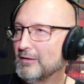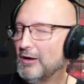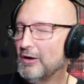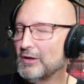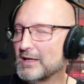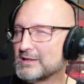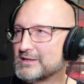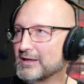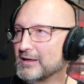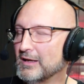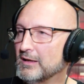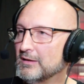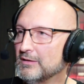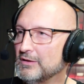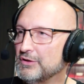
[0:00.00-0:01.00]
oh, let's
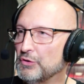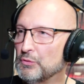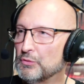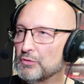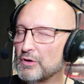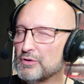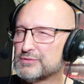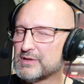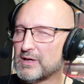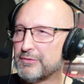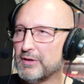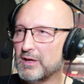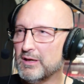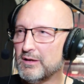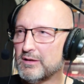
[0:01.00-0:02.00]
see, in euros, I
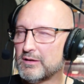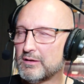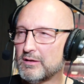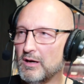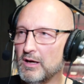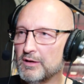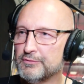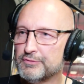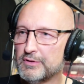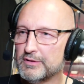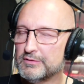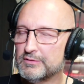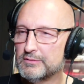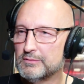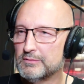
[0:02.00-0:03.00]
think
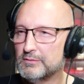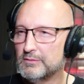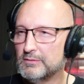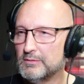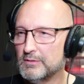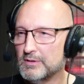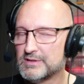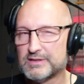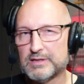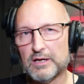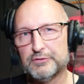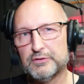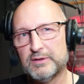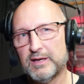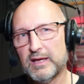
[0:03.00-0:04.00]
100. Is it
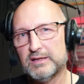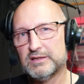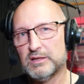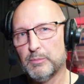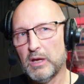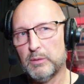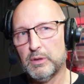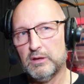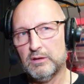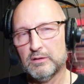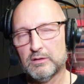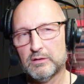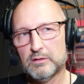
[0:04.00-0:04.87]
180 maybe?